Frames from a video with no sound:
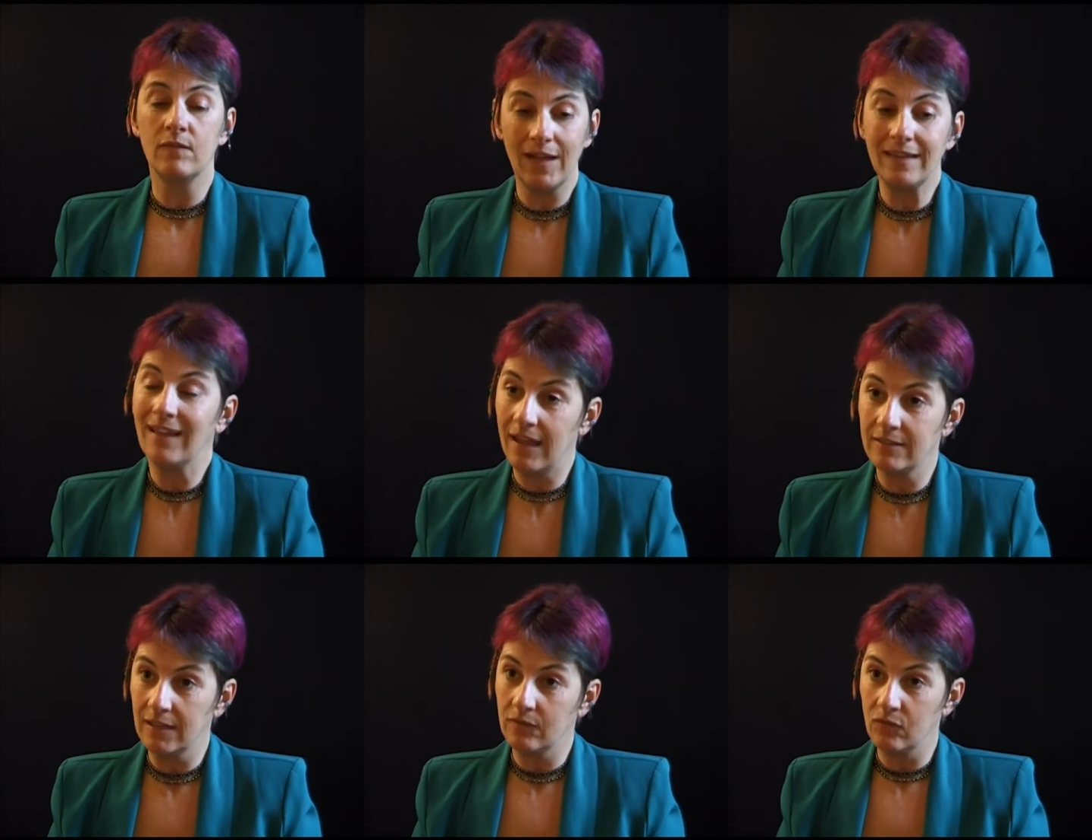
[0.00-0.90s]

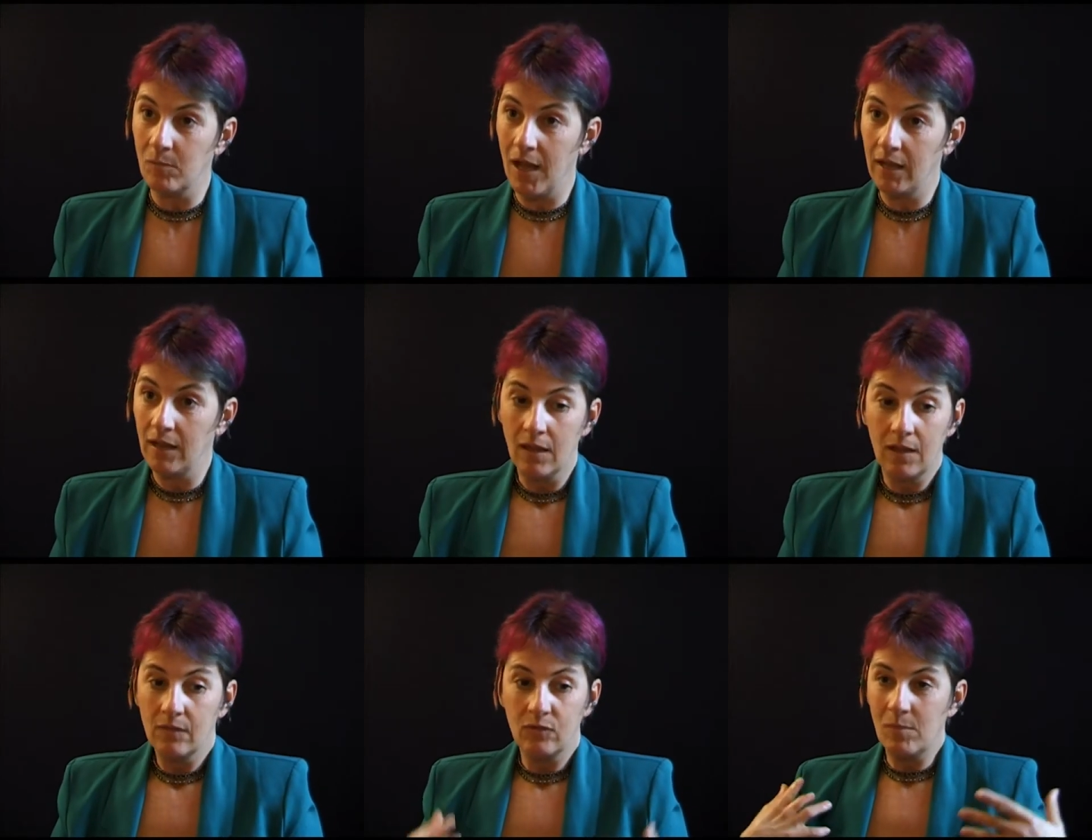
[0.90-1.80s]
fantastic for my,
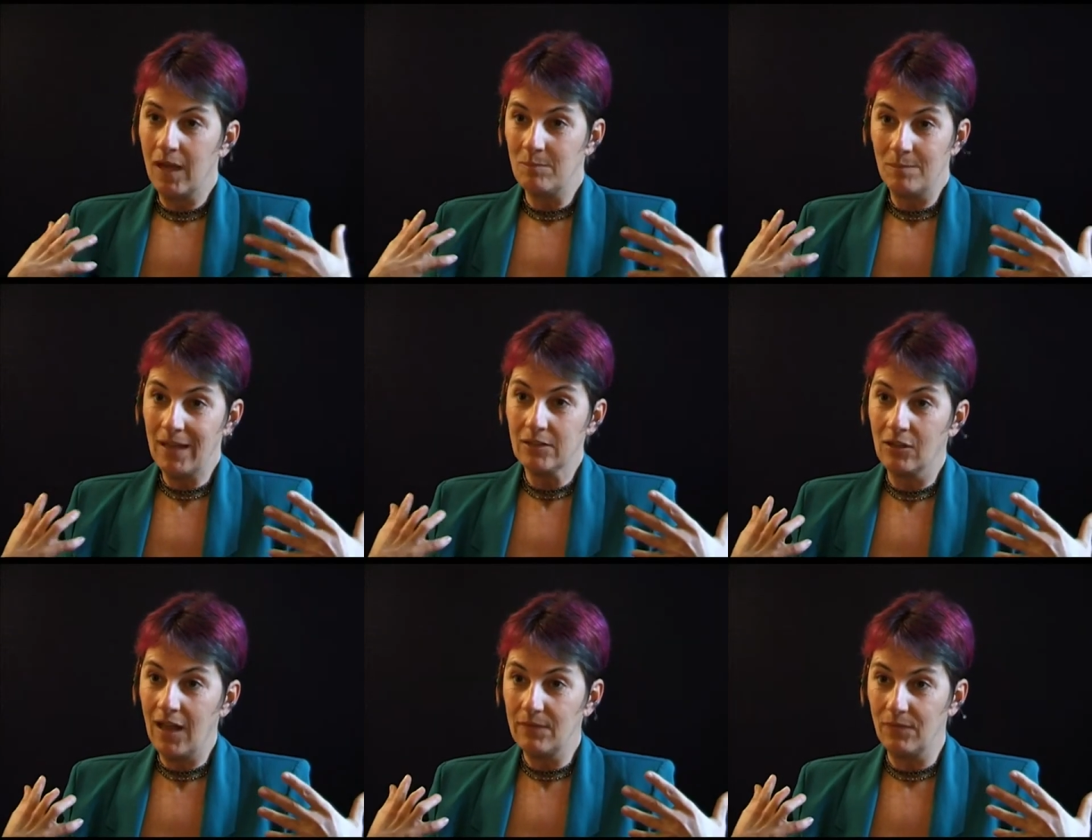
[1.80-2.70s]
for my
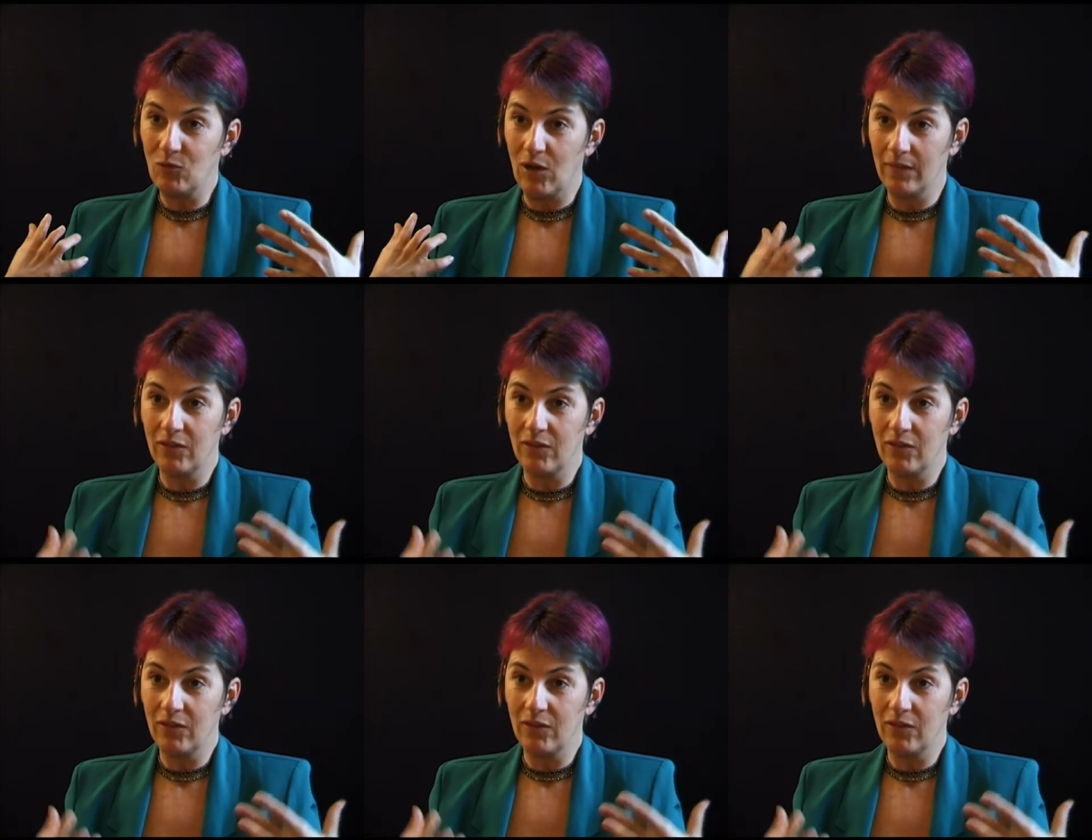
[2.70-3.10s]
mental life, if you like.